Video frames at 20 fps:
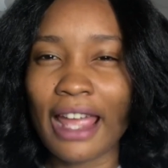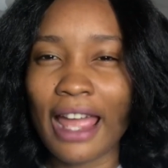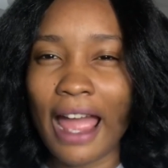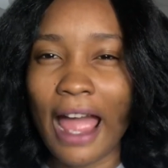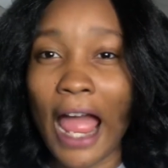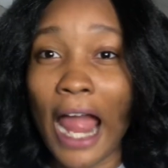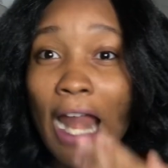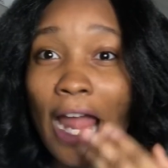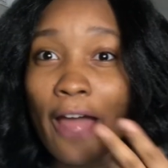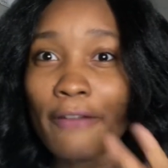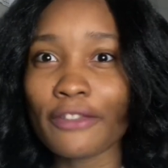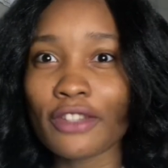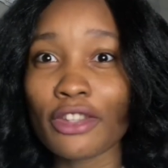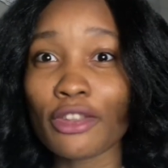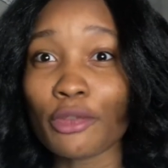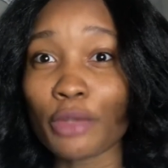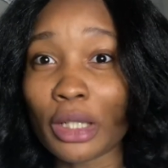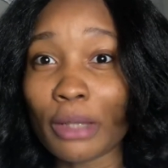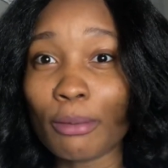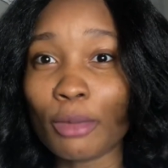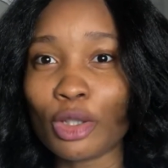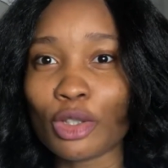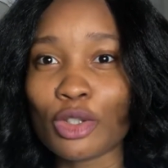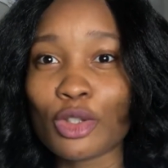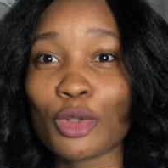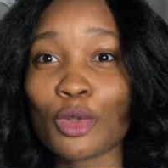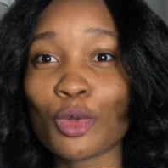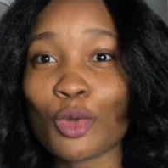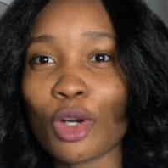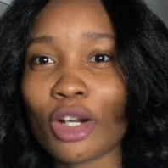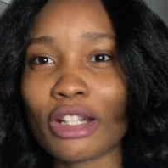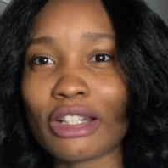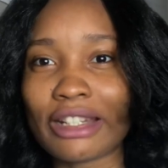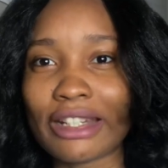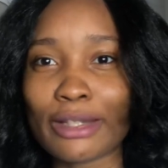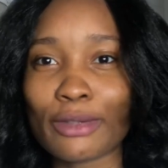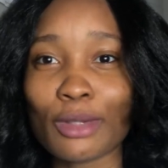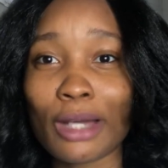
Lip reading: And after 3 months, 200.